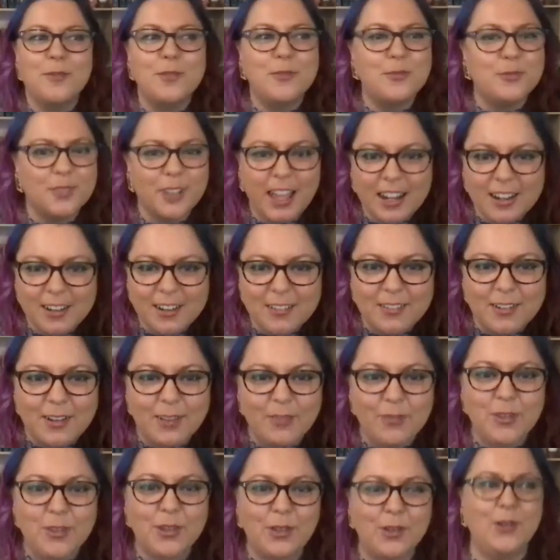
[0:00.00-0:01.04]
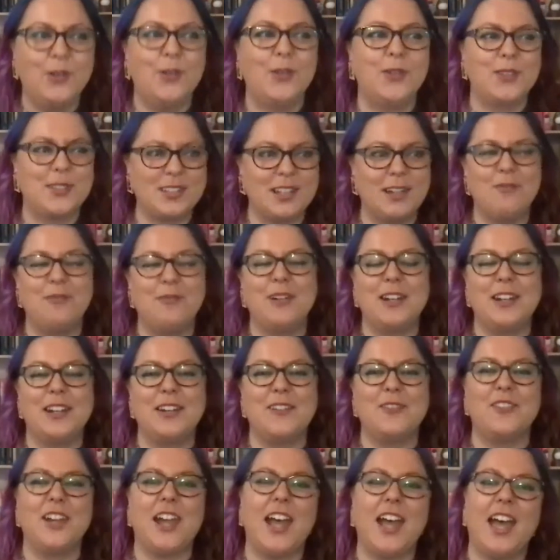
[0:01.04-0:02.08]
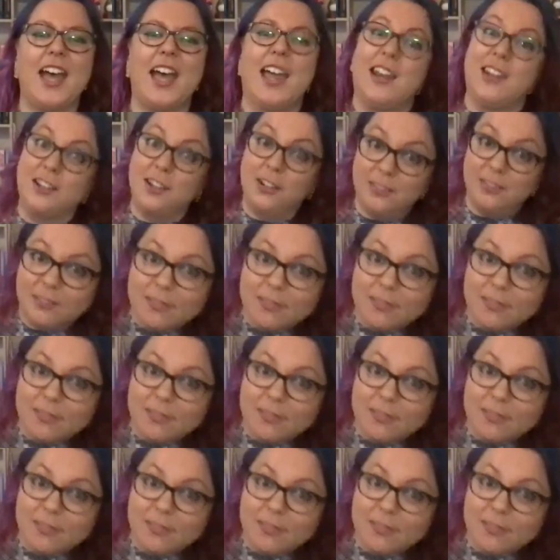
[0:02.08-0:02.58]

of flattery if you call someone a rad.